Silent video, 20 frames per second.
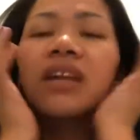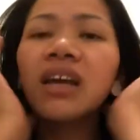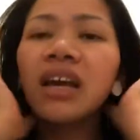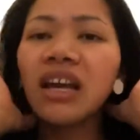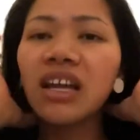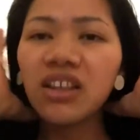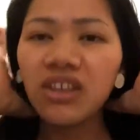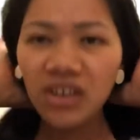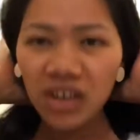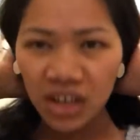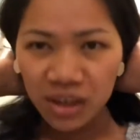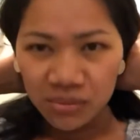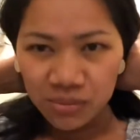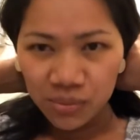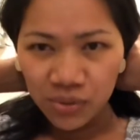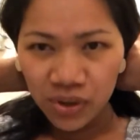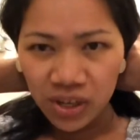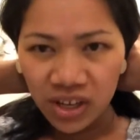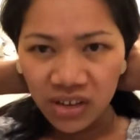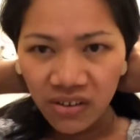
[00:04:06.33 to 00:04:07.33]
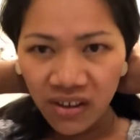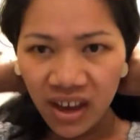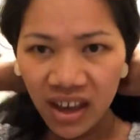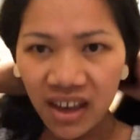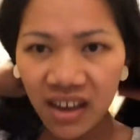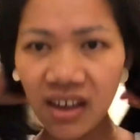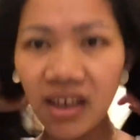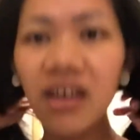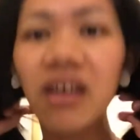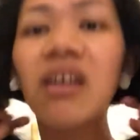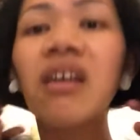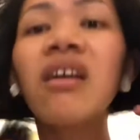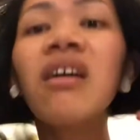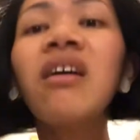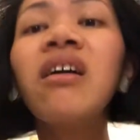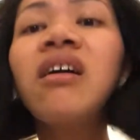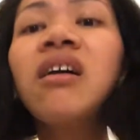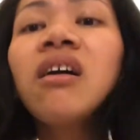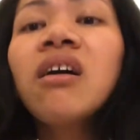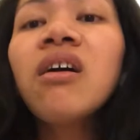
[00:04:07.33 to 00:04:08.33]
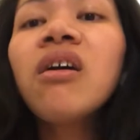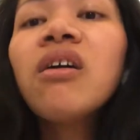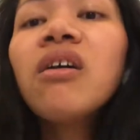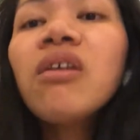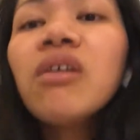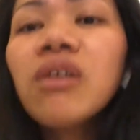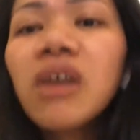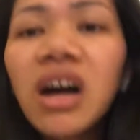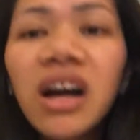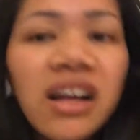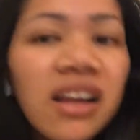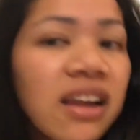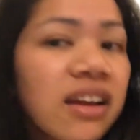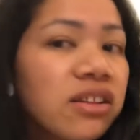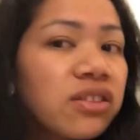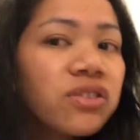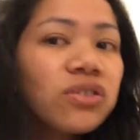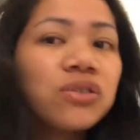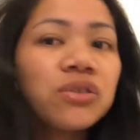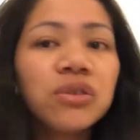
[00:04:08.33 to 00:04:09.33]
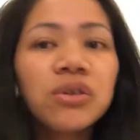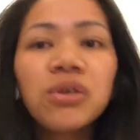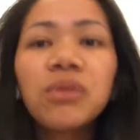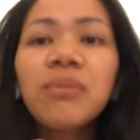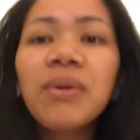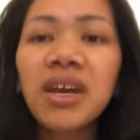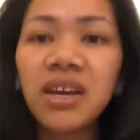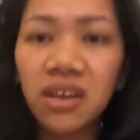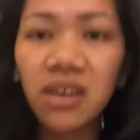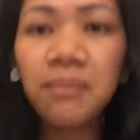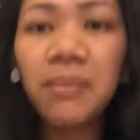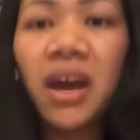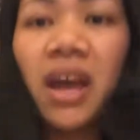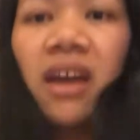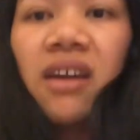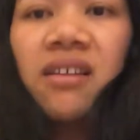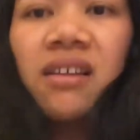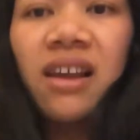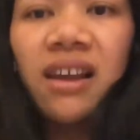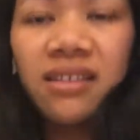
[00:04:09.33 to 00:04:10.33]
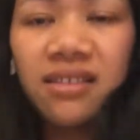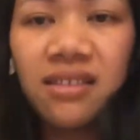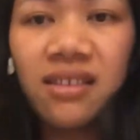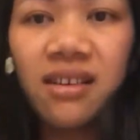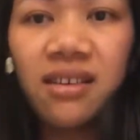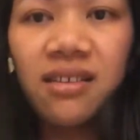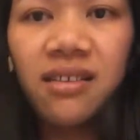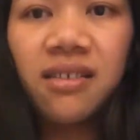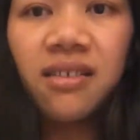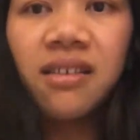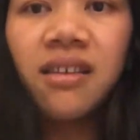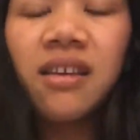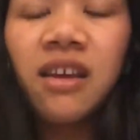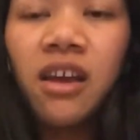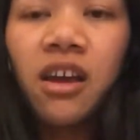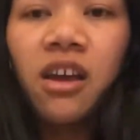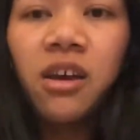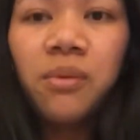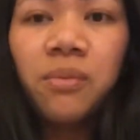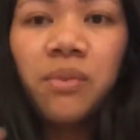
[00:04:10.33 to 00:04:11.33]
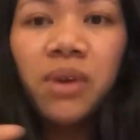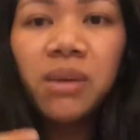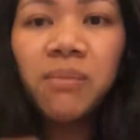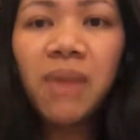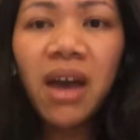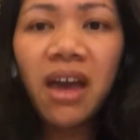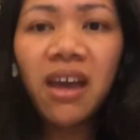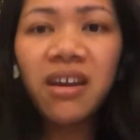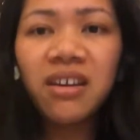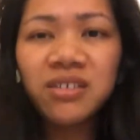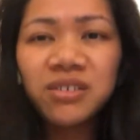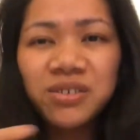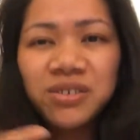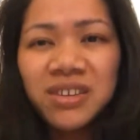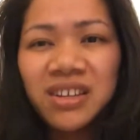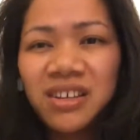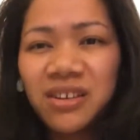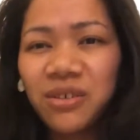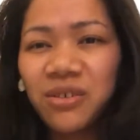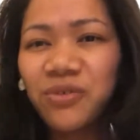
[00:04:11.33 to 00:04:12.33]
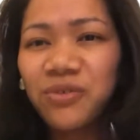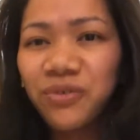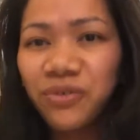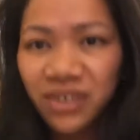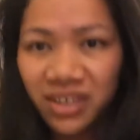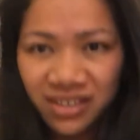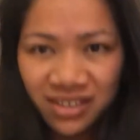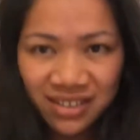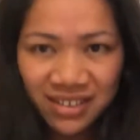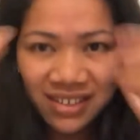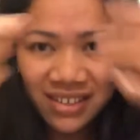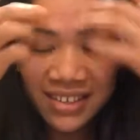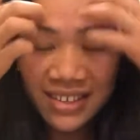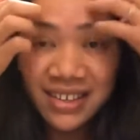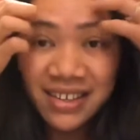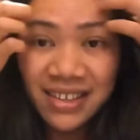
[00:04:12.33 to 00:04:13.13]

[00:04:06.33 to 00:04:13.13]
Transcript: And you can bring your hair. Oh, I like to make my hair like this. Bring my hair to the front.